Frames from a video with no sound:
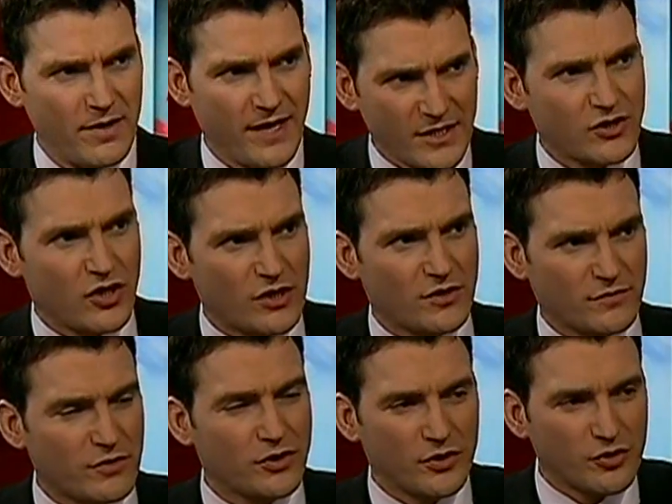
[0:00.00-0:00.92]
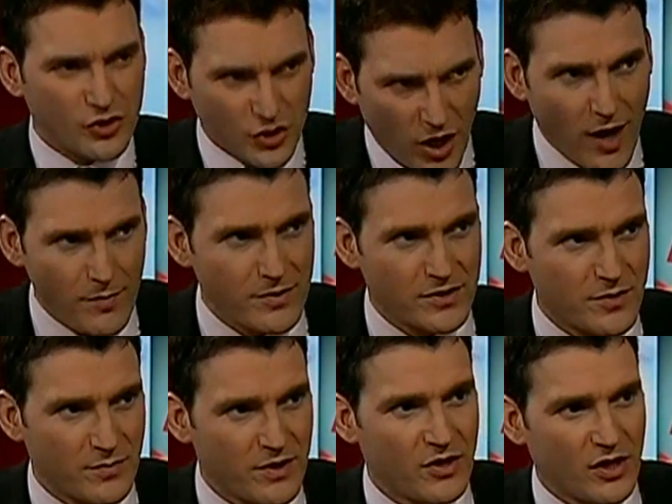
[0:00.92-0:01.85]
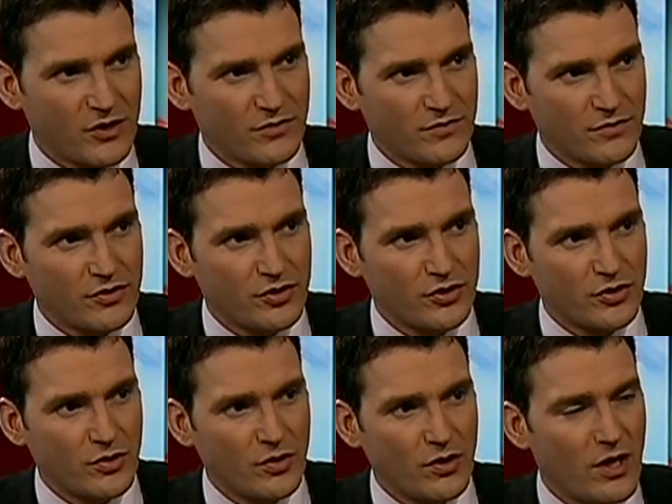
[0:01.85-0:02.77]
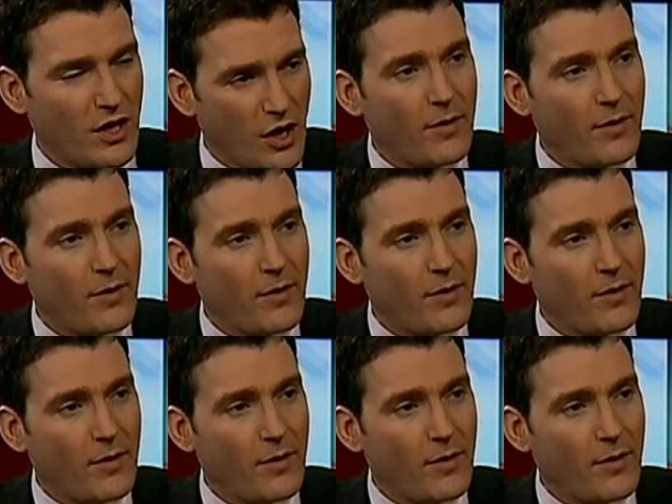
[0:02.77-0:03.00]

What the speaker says: I mean, that's controversial. Their job is to be controversial.